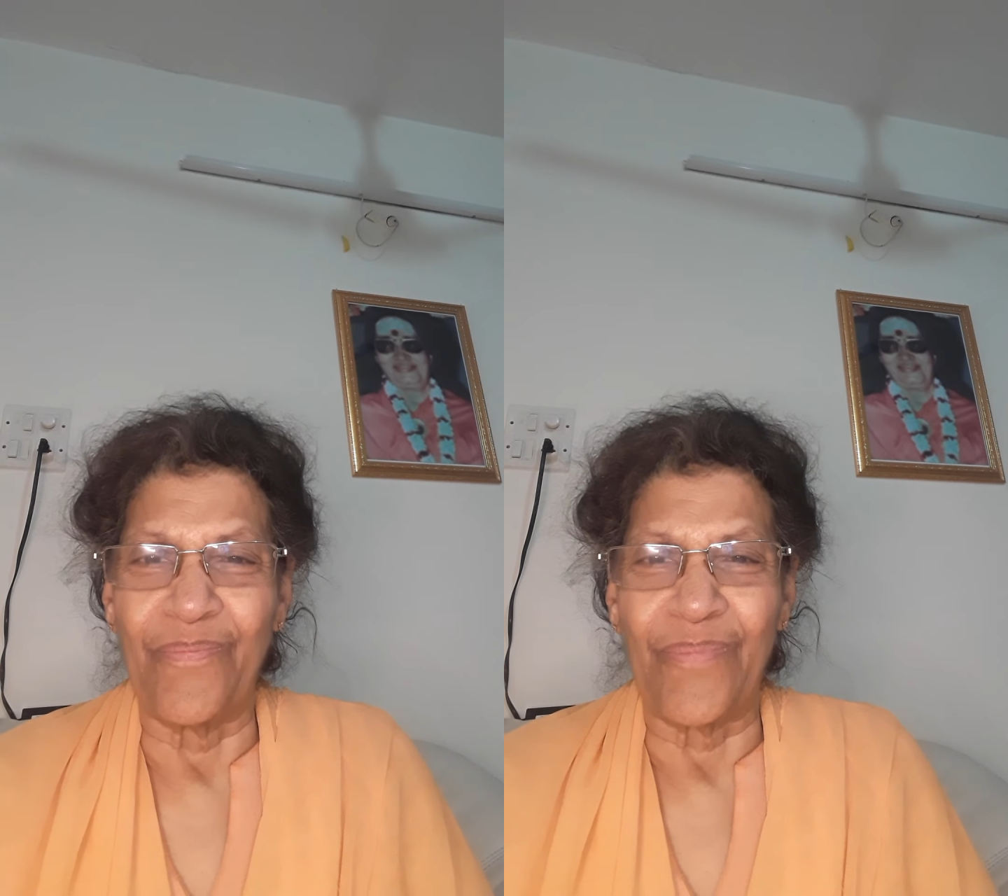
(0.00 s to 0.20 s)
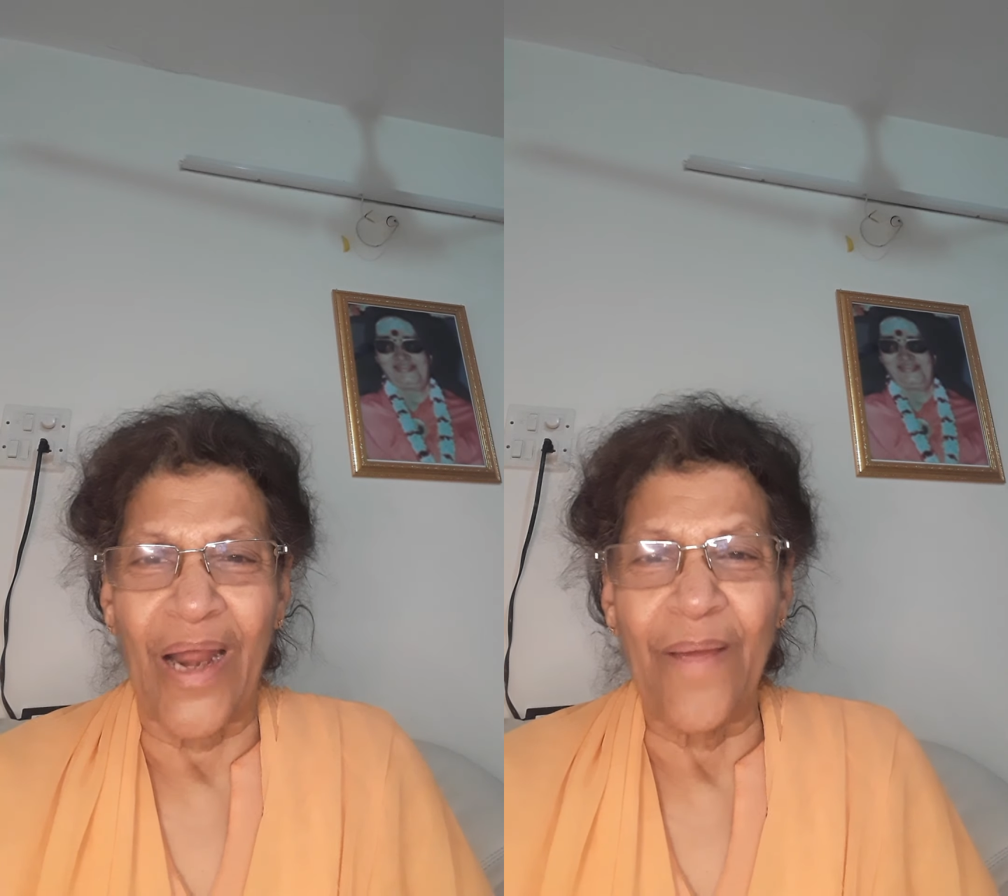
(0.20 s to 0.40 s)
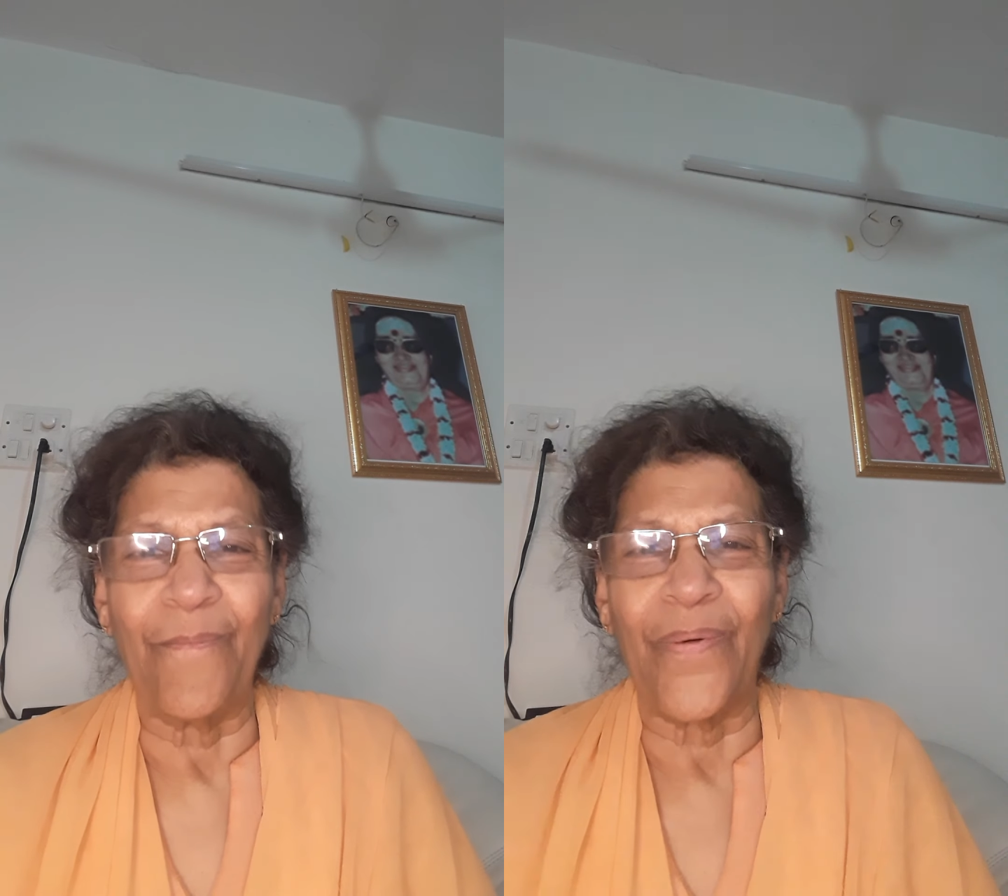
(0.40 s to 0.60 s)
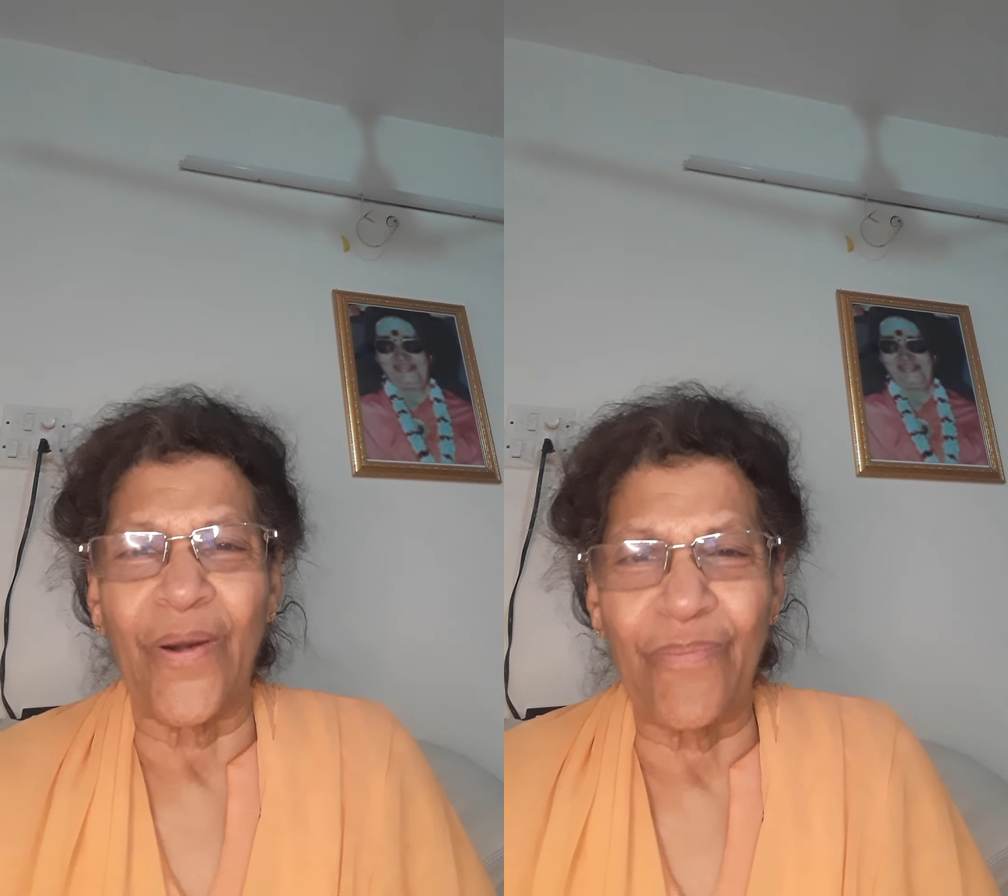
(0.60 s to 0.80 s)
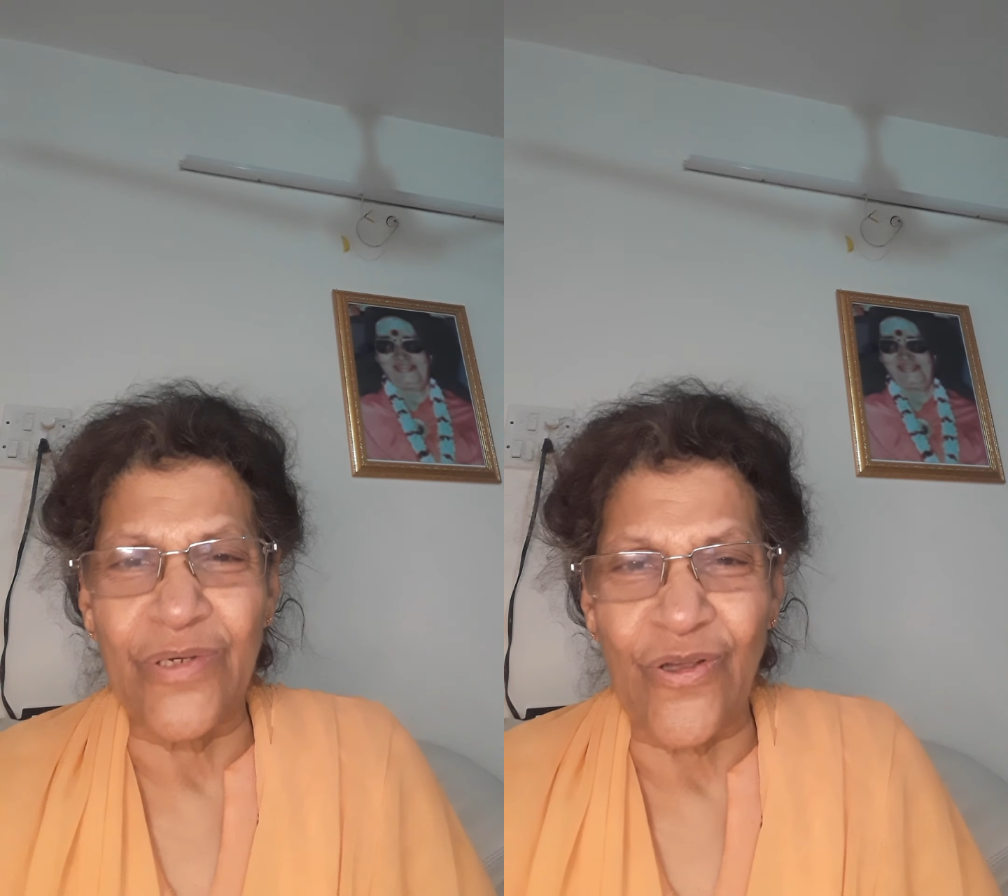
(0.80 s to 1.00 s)
prime
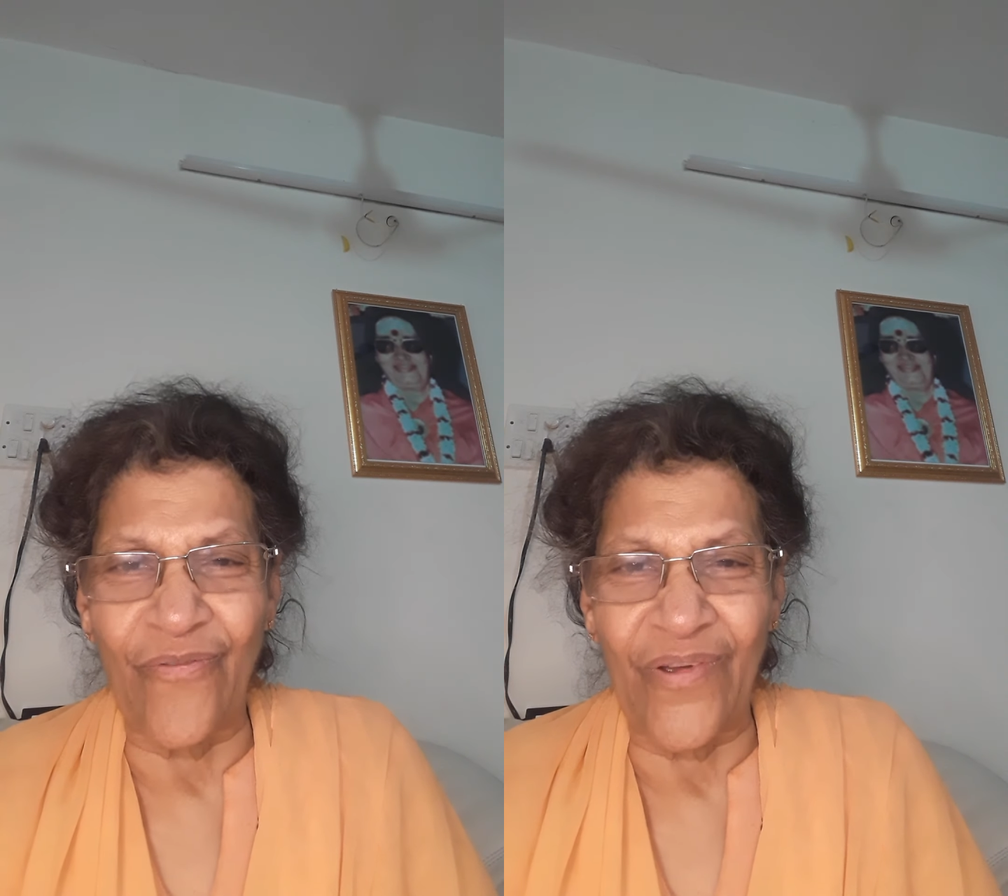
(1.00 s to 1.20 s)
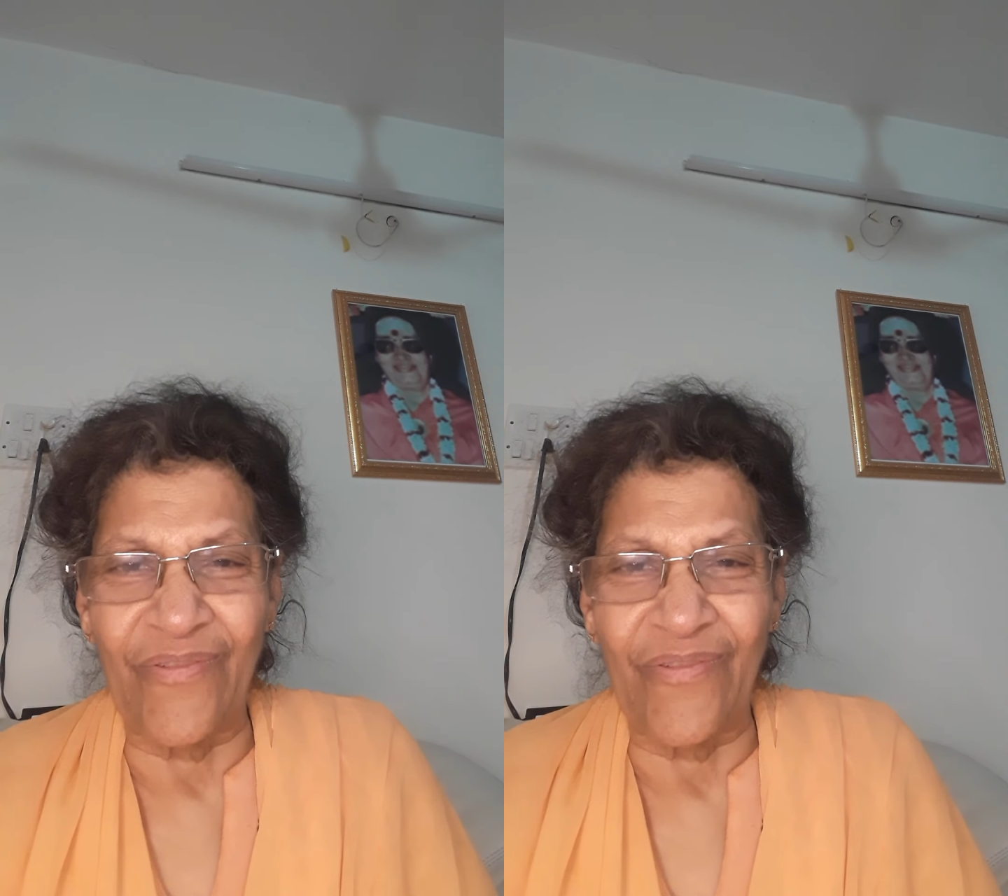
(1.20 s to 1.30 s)
purpose of